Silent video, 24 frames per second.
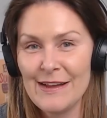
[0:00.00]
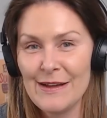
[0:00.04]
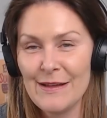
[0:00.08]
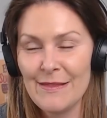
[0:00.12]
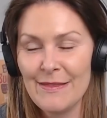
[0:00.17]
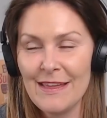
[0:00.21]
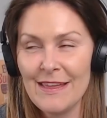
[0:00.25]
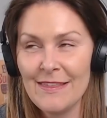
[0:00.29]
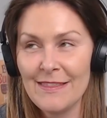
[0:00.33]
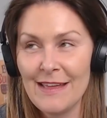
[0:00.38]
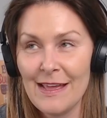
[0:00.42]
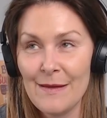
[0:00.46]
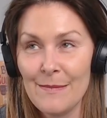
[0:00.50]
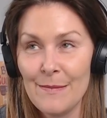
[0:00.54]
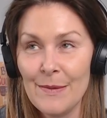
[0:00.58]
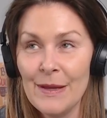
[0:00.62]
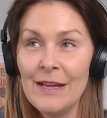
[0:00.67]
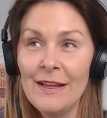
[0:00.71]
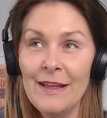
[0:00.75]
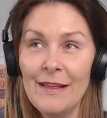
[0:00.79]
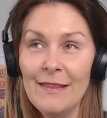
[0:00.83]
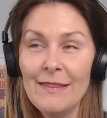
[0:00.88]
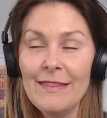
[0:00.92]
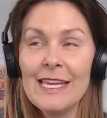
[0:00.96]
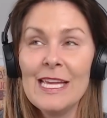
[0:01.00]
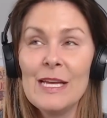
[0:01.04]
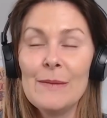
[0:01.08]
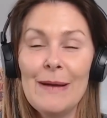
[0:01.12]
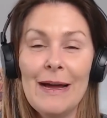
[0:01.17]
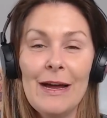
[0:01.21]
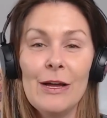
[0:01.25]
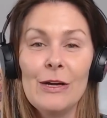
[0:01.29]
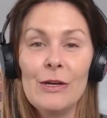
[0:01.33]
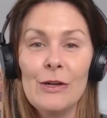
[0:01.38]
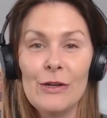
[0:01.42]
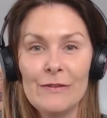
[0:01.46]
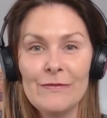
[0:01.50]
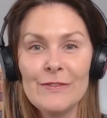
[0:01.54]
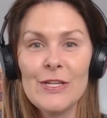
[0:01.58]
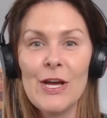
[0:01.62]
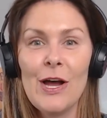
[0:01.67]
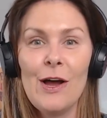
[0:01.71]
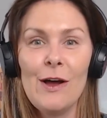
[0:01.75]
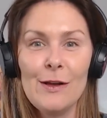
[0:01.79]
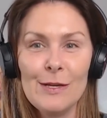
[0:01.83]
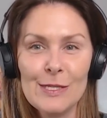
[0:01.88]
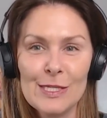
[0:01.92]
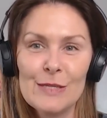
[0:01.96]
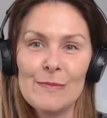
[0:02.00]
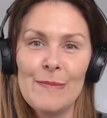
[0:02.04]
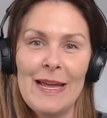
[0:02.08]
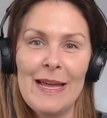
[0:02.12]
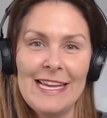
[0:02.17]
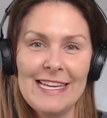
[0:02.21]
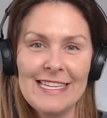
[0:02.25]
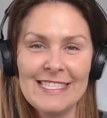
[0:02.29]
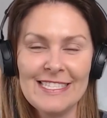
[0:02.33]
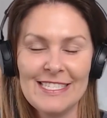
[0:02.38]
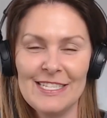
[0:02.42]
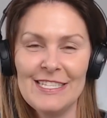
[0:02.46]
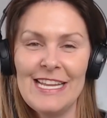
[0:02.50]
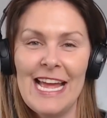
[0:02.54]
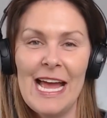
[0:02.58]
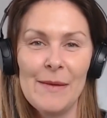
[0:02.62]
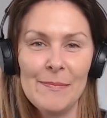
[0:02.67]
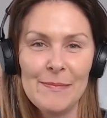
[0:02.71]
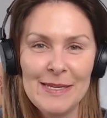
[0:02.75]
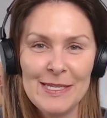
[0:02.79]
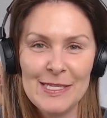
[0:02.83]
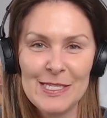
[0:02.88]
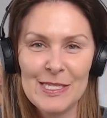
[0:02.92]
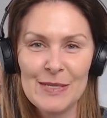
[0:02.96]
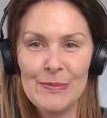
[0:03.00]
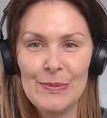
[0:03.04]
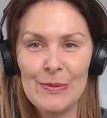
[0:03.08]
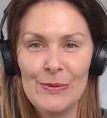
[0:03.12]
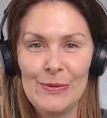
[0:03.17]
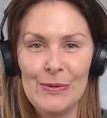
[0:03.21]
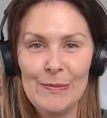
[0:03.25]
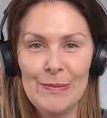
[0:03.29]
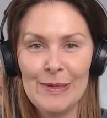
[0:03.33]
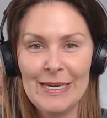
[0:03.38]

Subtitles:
I think they think about a lot of task based and admin support,